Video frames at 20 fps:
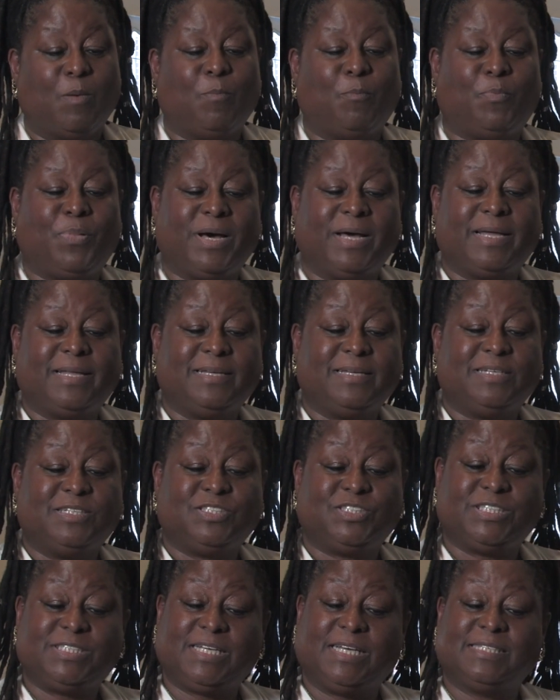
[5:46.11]
but
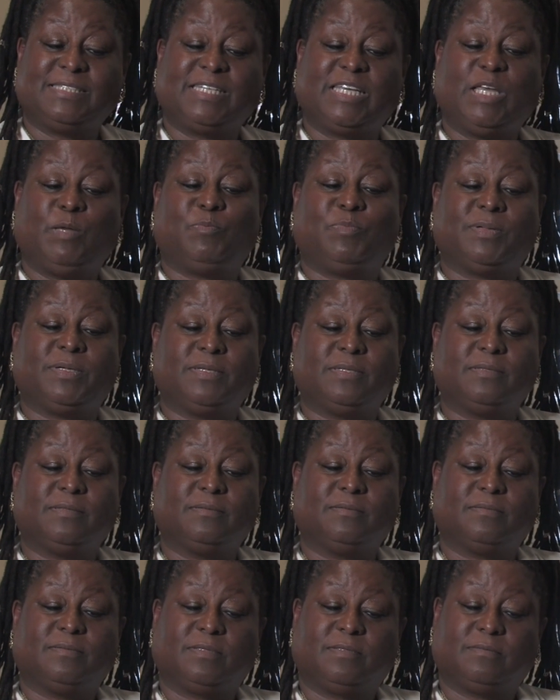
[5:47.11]
she does keep a
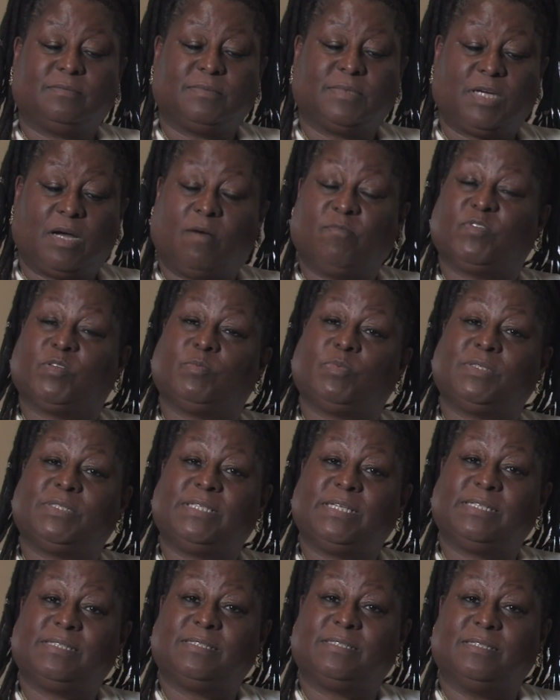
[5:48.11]
comfortable
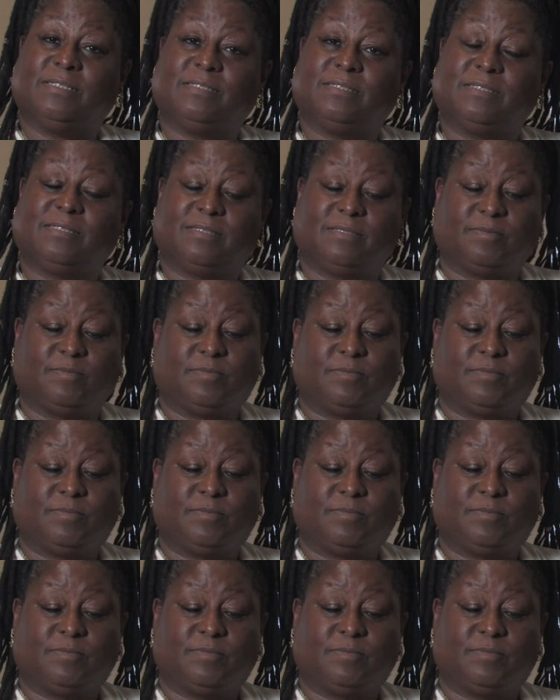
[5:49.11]
distance.